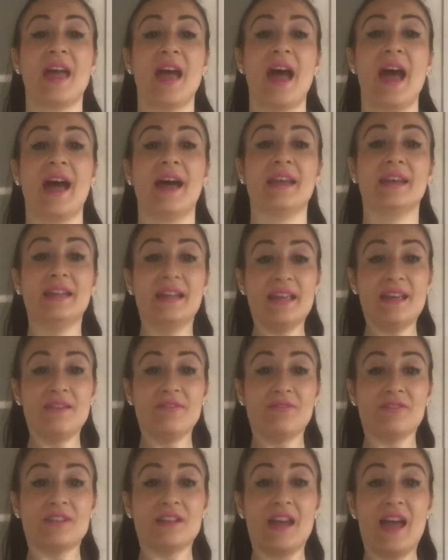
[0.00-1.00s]
And
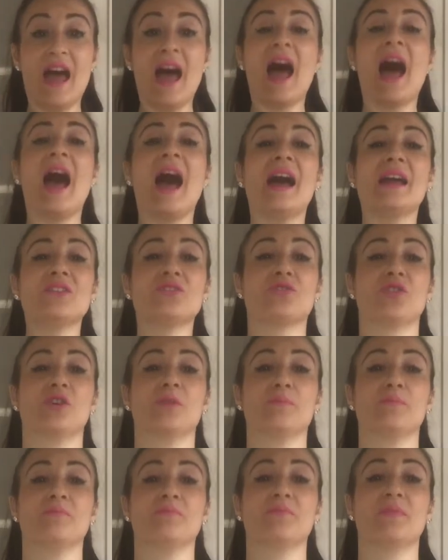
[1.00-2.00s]
lift and drop.
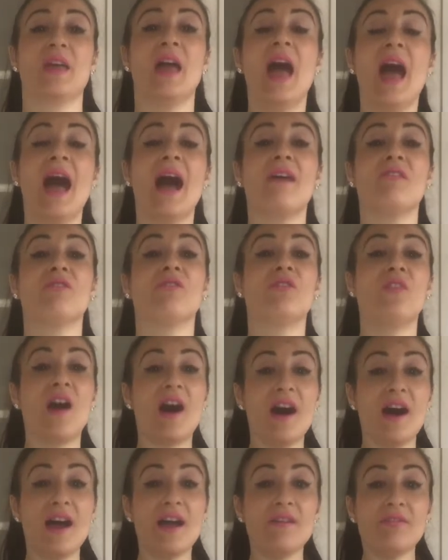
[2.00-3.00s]
And
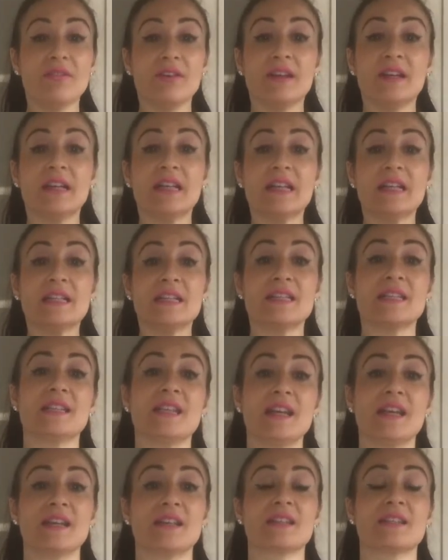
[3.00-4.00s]
5,
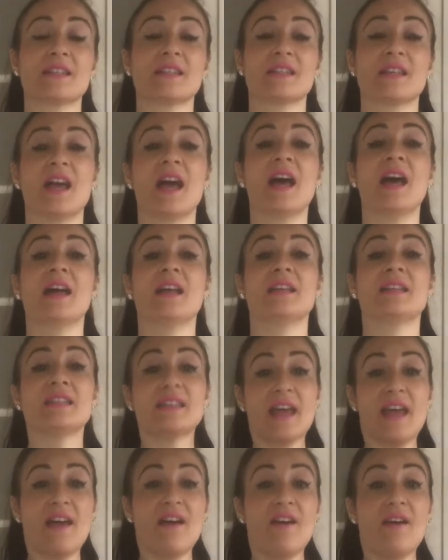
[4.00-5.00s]
6,
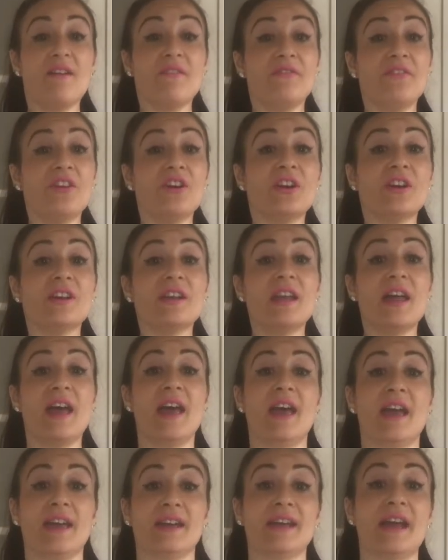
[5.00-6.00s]
7,
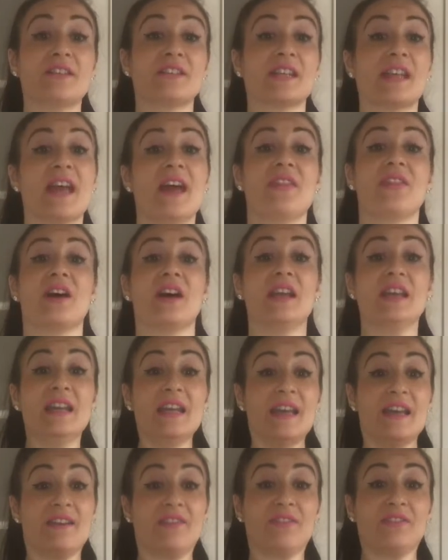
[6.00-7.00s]
8. Now together.
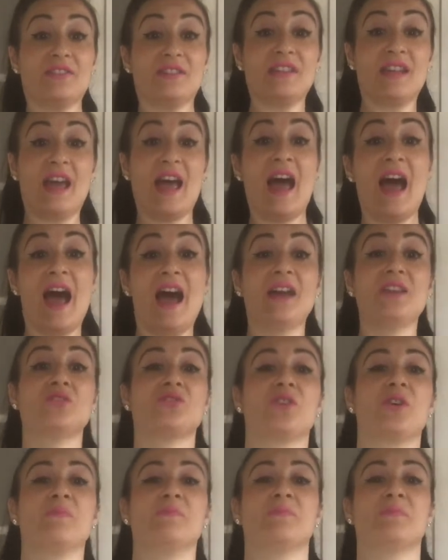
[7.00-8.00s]
Lift and
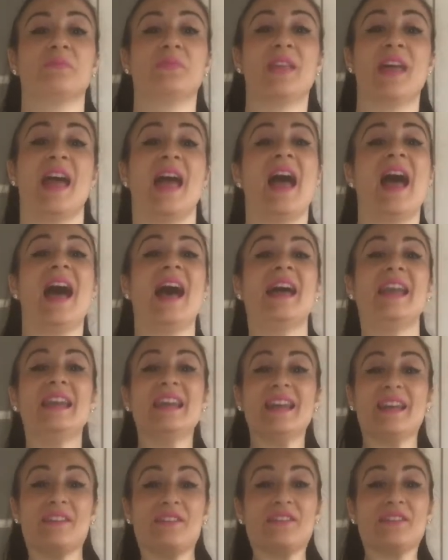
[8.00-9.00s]
drop. And
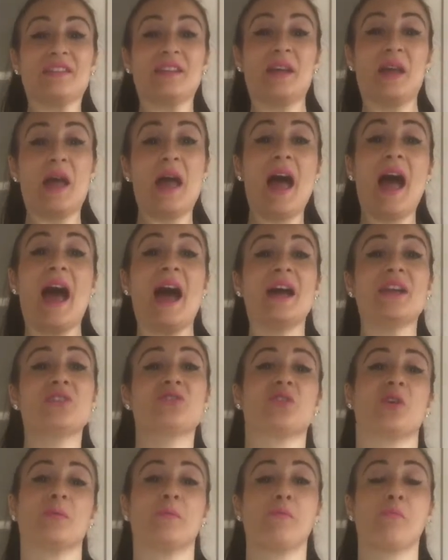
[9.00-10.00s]
lift and
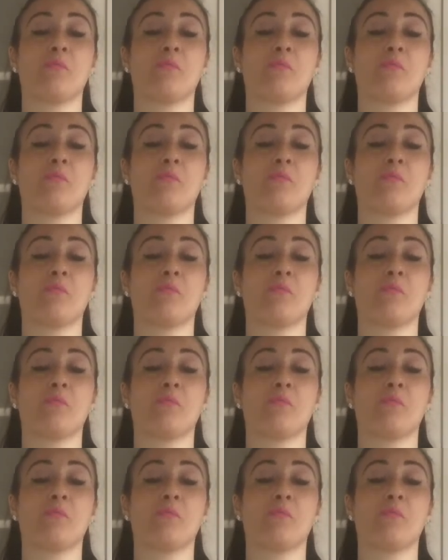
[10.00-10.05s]
drop.